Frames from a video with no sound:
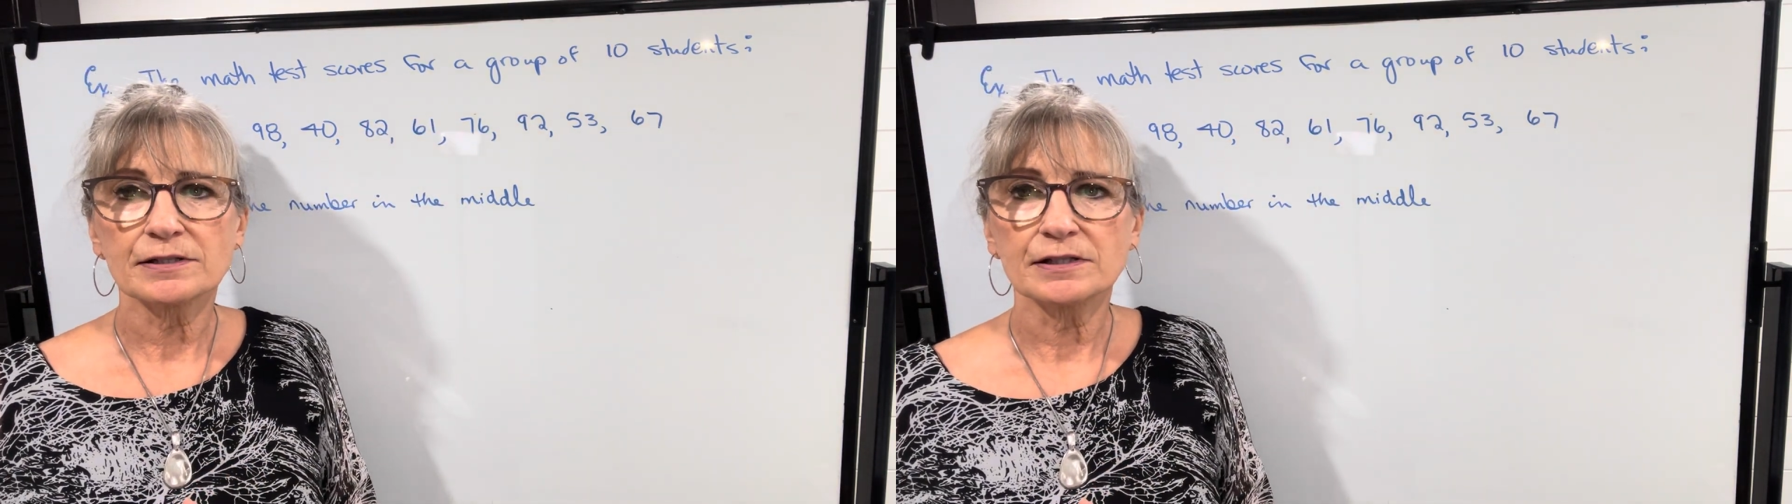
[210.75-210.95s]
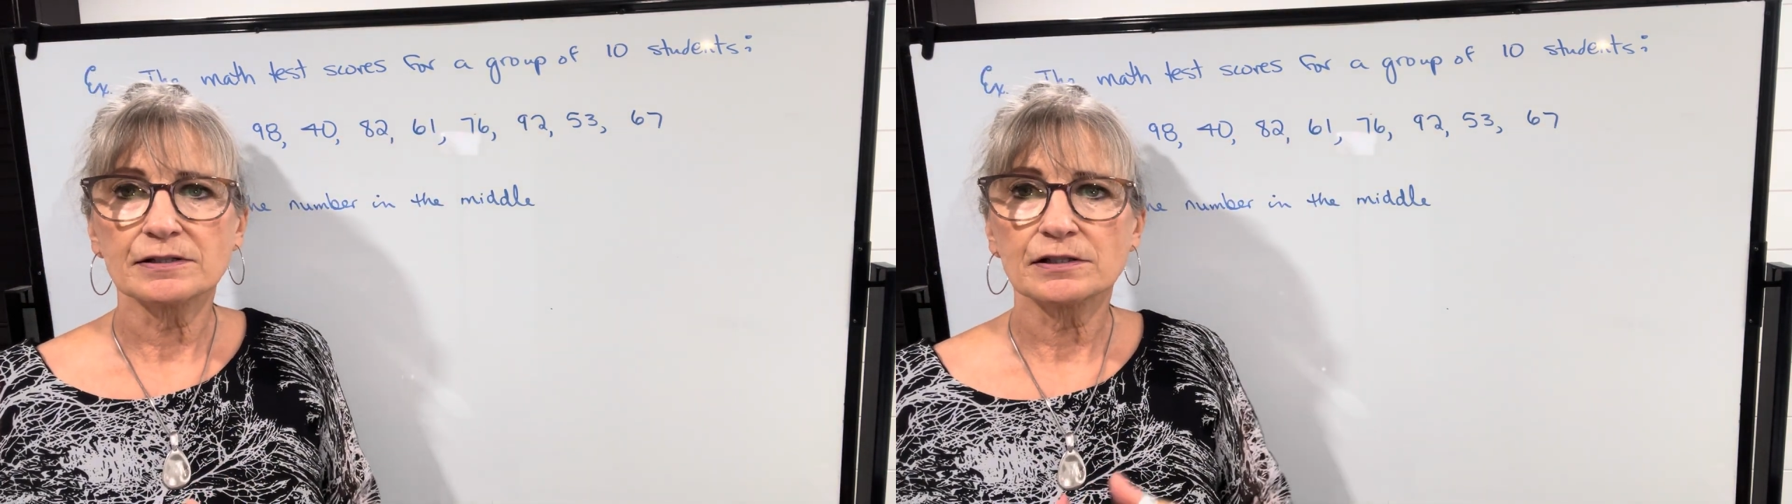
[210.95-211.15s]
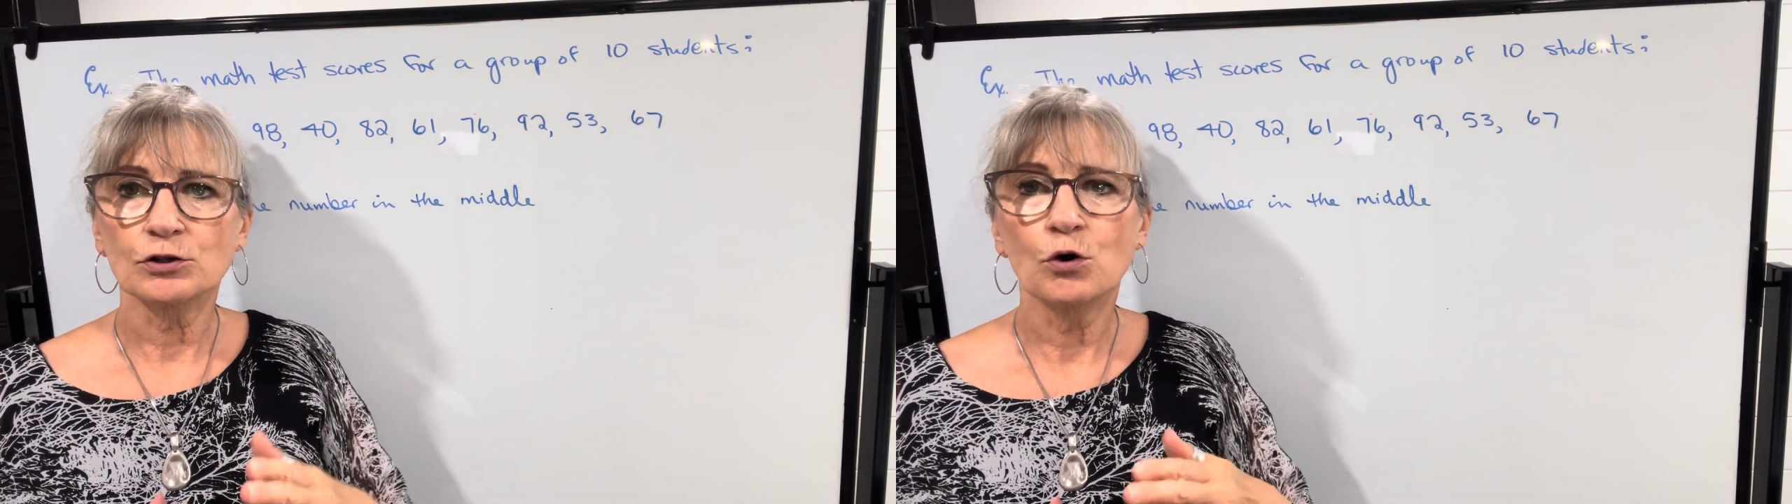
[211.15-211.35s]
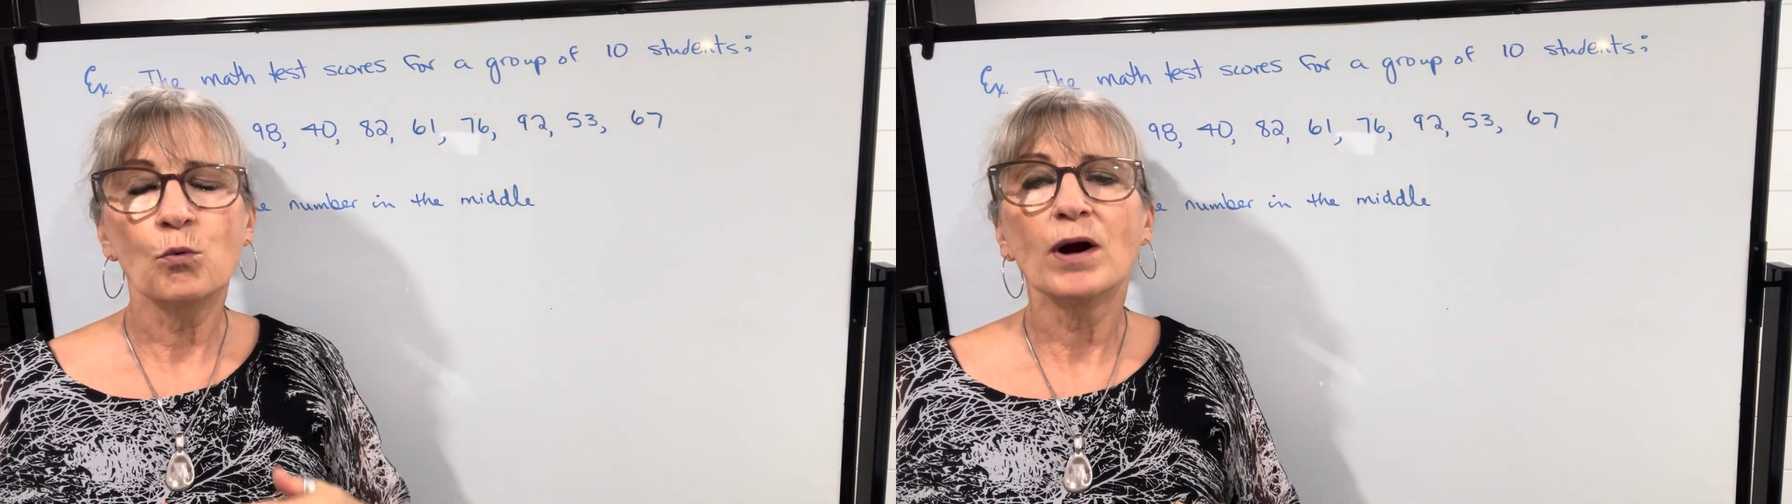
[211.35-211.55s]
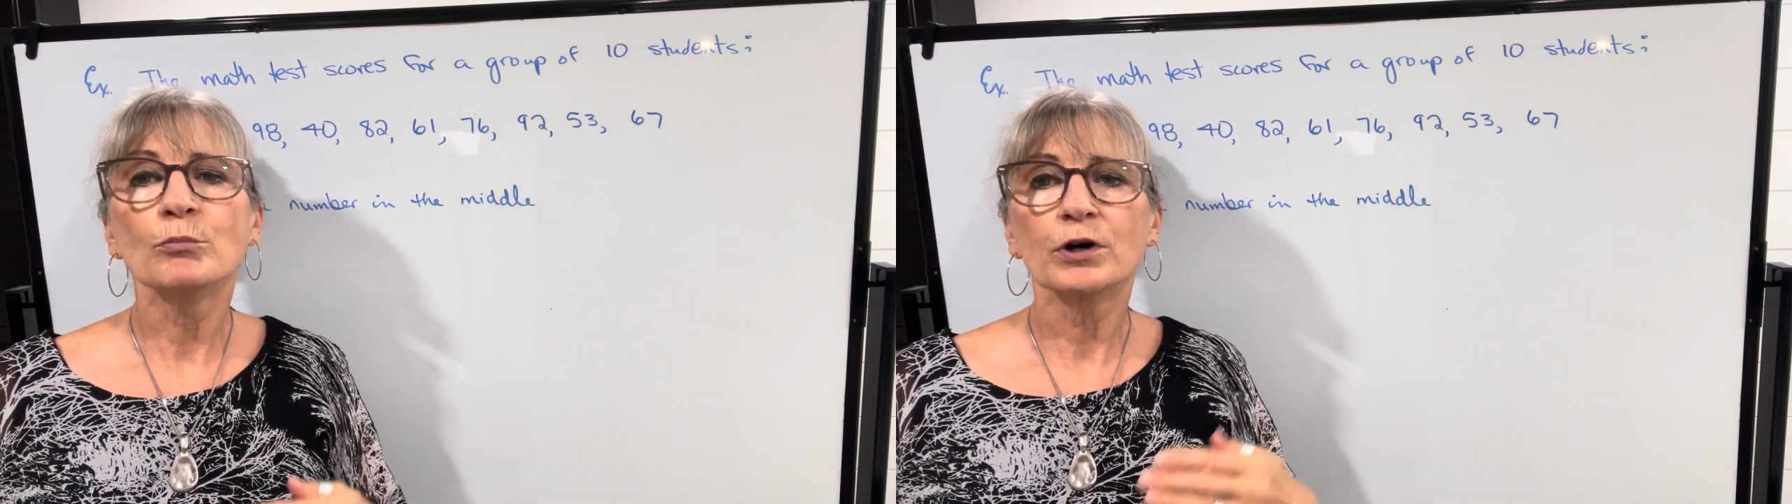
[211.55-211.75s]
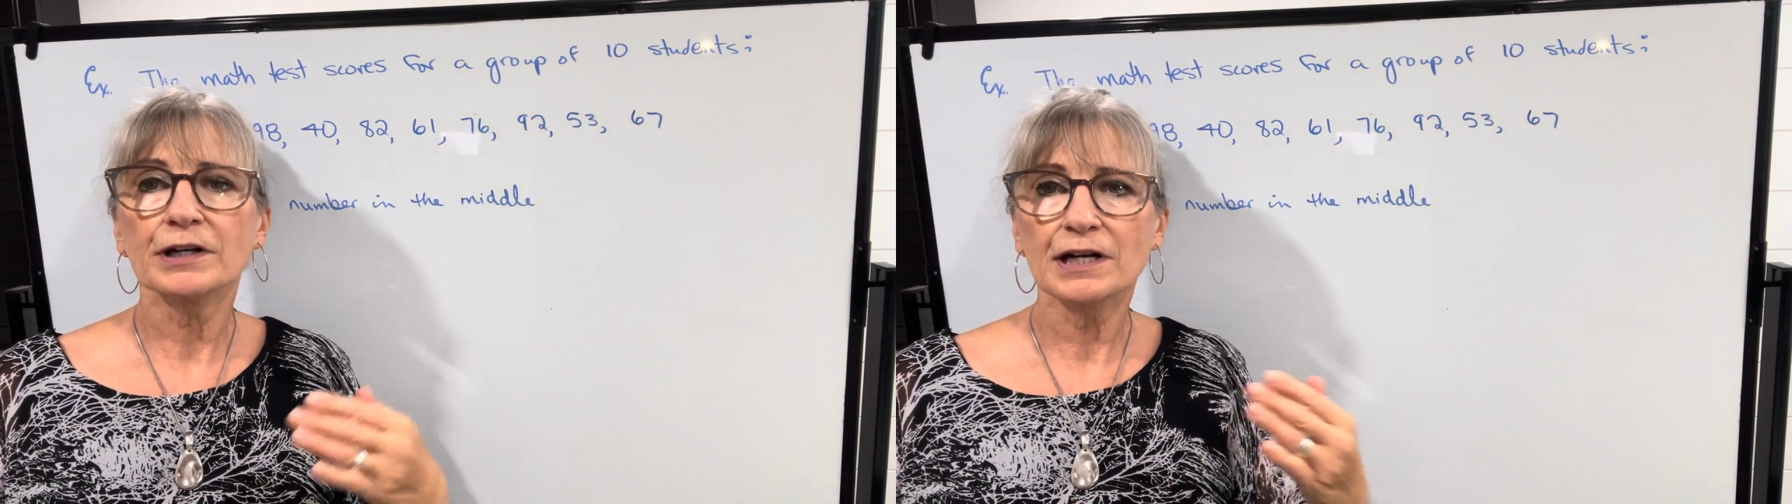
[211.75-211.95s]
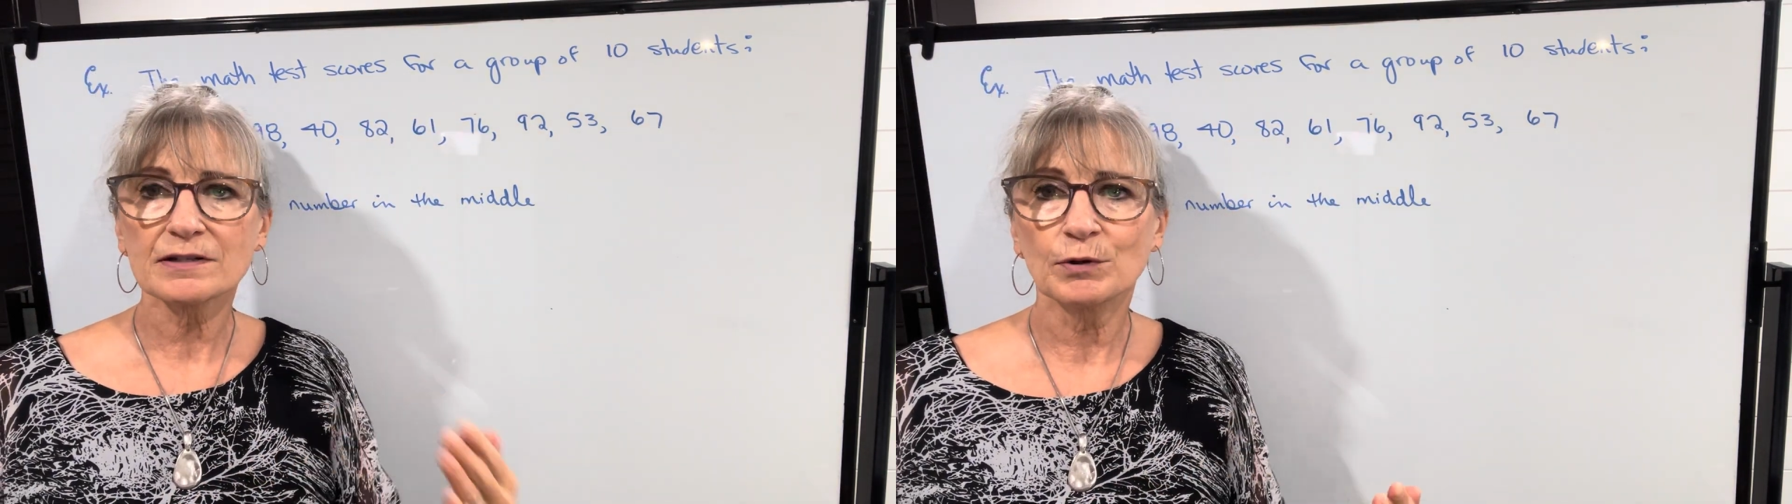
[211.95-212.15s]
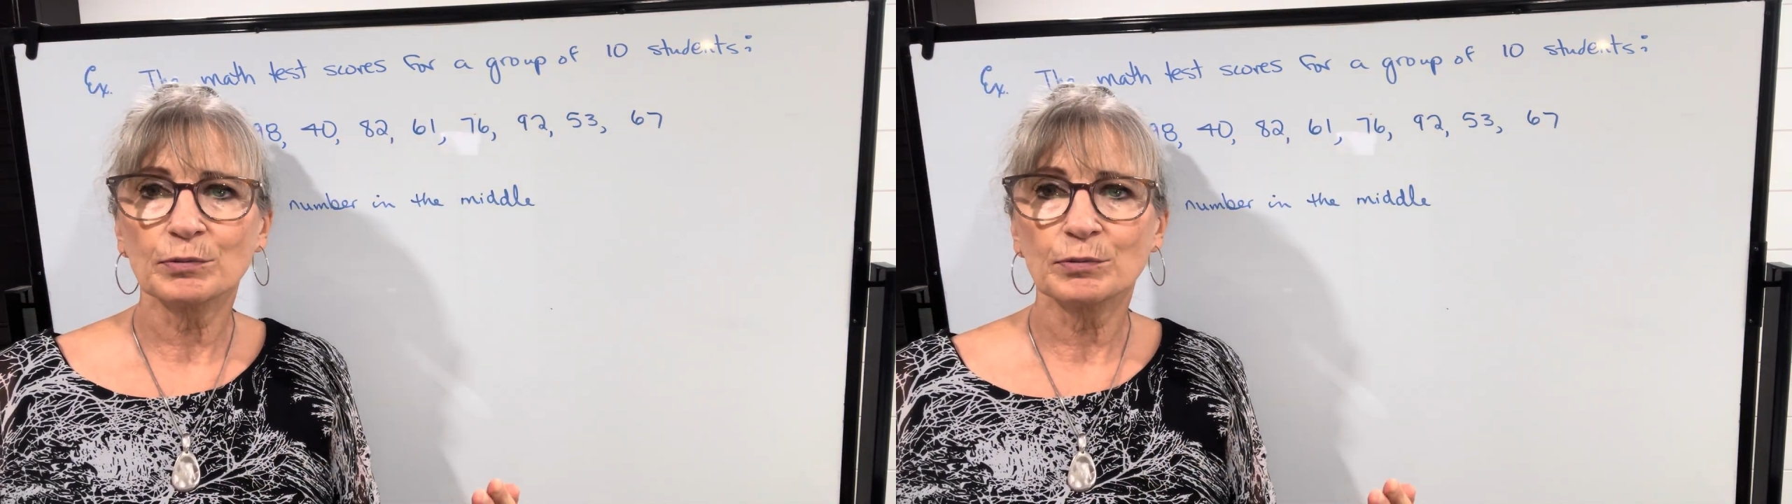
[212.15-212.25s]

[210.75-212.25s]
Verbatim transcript: is to go one more decimal